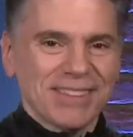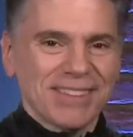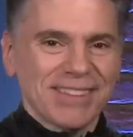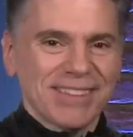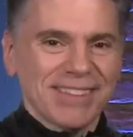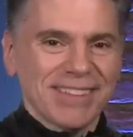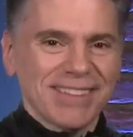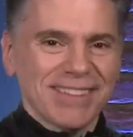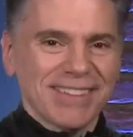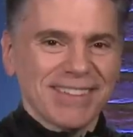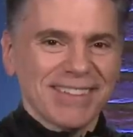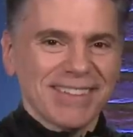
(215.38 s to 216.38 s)

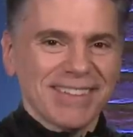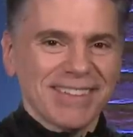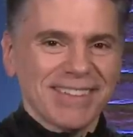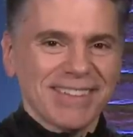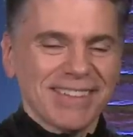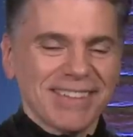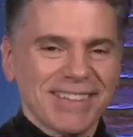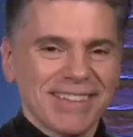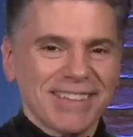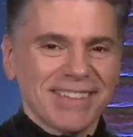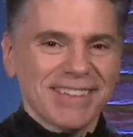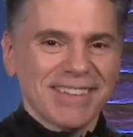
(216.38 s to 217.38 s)

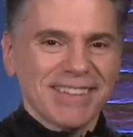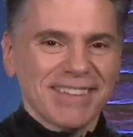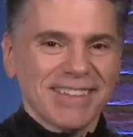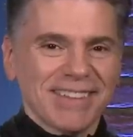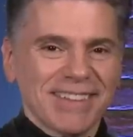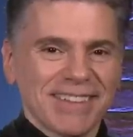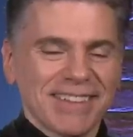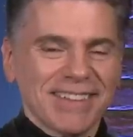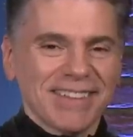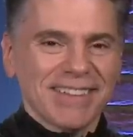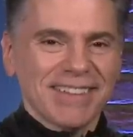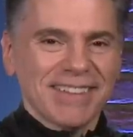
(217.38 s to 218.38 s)

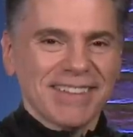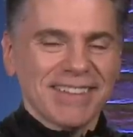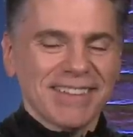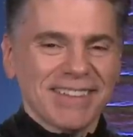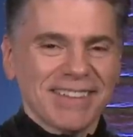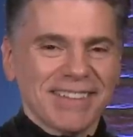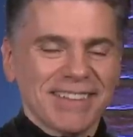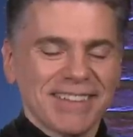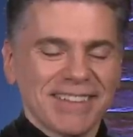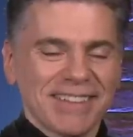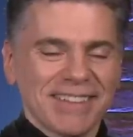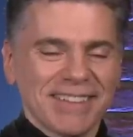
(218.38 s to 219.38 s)

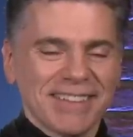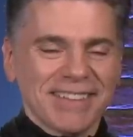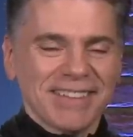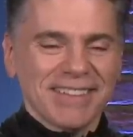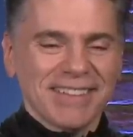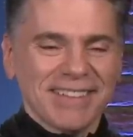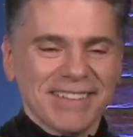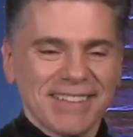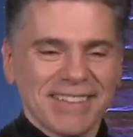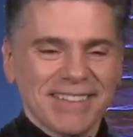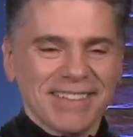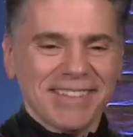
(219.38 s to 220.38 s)

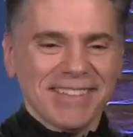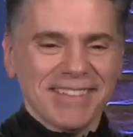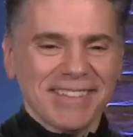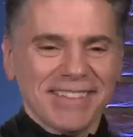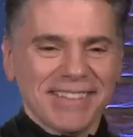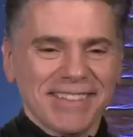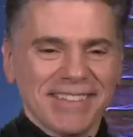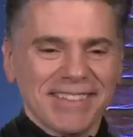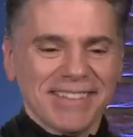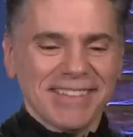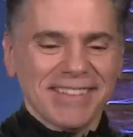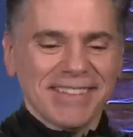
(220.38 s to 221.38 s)

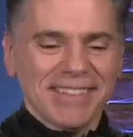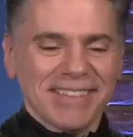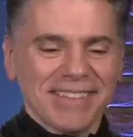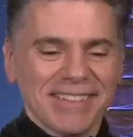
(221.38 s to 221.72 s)
(not speaking)